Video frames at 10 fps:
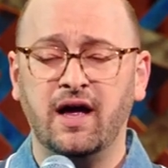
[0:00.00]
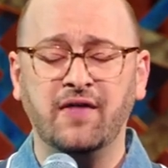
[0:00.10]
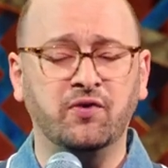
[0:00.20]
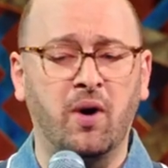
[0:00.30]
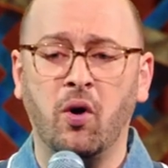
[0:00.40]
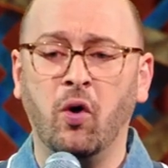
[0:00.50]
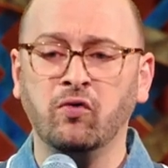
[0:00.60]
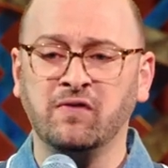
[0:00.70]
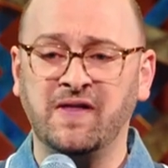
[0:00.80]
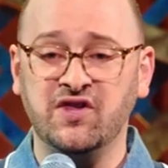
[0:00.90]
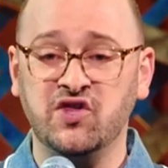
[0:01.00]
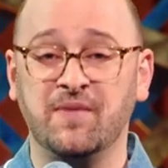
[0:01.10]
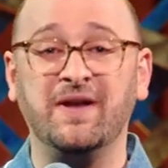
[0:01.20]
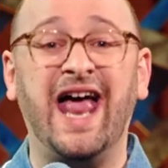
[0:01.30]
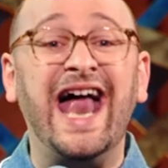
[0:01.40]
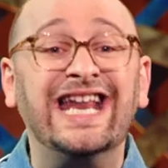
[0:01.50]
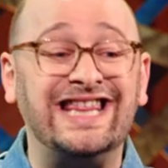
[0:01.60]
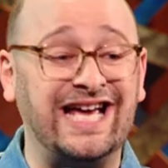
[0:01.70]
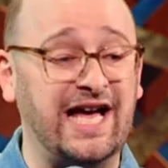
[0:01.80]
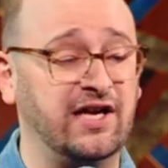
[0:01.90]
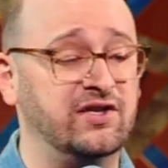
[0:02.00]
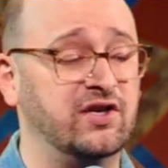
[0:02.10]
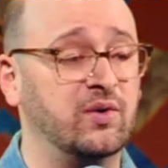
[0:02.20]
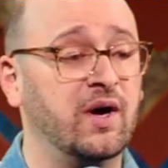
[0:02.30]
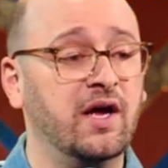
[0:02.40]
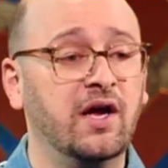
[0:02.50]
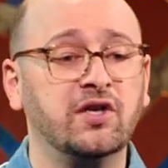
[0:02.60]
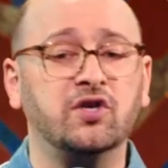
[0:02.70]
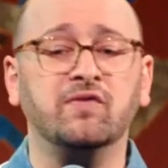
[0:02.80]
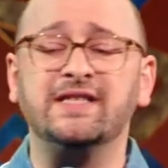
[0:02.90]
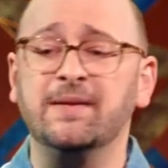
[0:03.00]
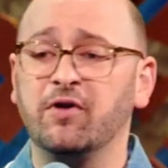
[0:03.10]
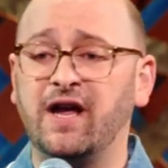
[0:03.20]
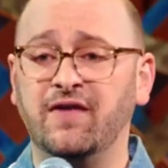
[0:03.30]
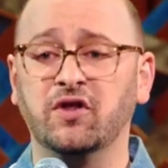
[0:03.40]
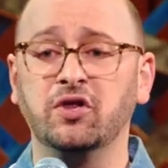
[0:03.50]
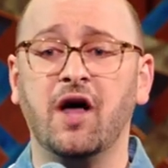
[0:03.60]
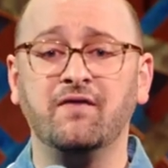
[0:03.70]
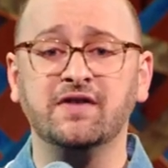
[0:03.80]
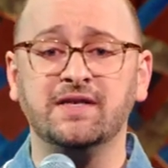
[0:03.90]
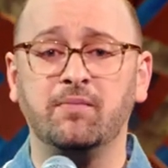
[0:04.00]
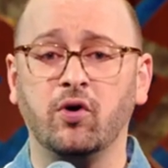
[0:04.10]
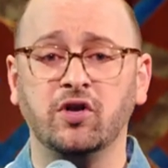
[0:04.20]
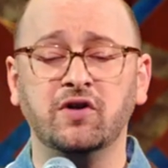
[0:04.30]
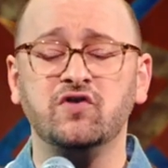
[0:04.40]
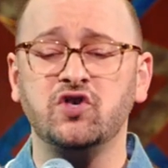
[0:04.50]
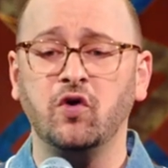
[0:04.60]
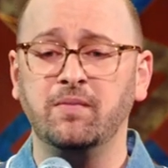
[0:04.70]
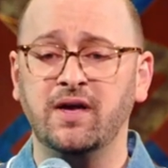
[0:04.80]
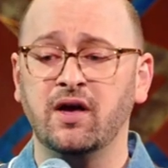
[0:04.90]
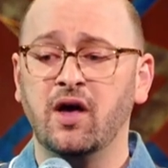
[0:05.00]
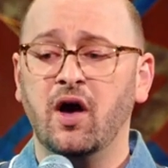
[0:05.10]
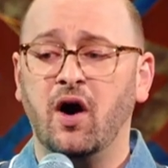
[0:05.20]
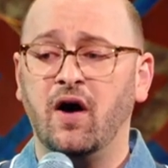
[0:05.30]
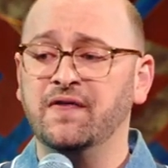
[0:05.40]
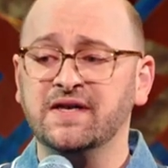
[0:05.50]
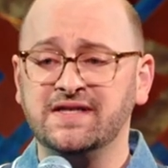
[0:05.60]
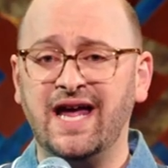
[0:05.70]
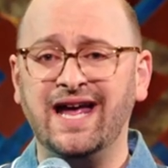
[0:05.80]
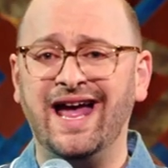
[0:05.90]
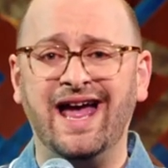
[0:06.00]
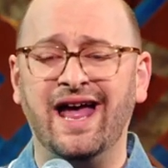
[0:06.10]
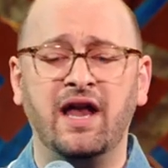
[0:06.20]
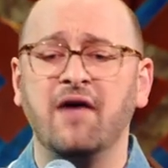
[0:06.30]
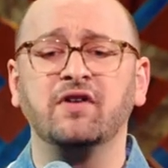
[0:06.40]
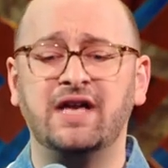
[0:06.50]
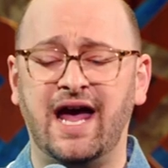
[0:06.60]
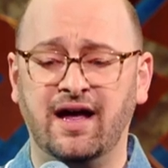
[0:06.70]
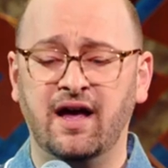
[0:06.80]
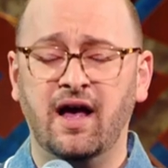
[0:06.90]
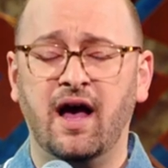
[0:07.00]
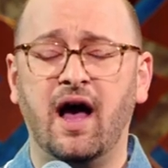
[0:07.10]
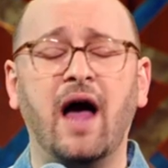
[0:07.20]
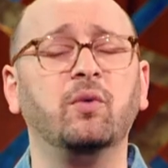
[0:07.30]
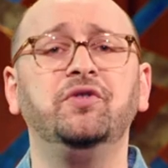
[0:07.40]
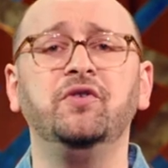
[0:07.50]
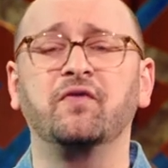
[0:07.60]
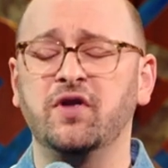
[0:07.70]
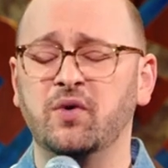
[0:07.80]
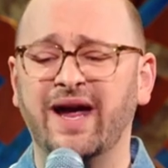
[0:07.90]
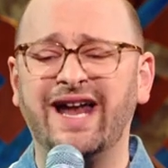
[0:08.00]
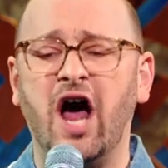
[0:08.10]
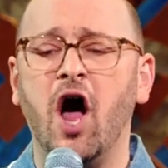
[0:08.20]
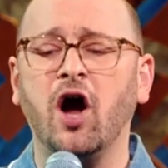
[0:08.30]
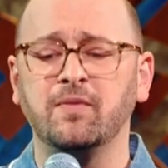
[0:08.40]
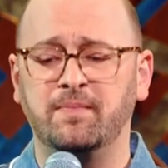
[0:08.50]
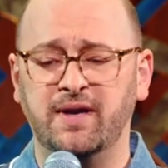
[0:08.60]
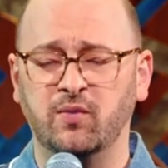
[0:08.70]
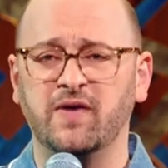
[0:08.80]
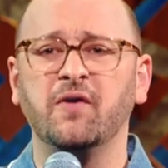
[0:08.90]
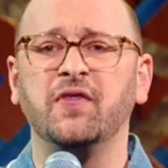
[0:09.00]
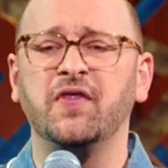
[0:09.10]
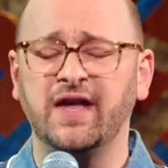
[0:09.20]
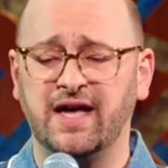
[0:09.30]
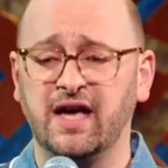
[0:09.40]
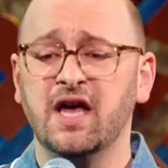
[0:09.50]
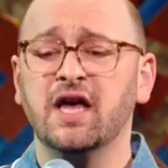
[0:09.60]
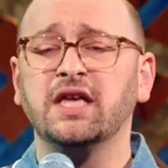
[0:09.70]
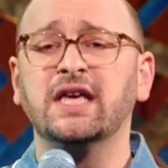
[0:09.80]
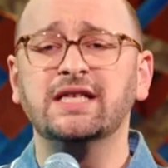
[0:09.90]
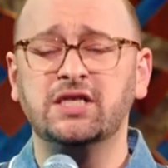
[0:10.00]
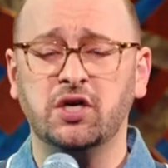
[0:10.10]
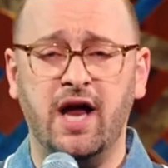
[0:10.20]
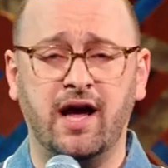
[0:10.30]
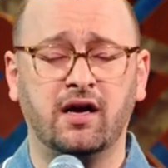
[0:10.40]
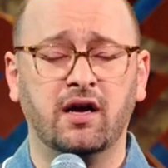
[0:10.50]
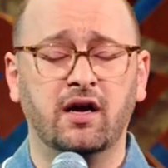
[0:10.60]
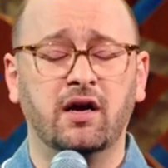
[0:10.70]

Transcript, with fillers: and through our whole relationship, and anything I can do to reciprocate the love and support you've shown me on this day and every day, I will do for you in a heartbeat without thinking. Kiss your neck,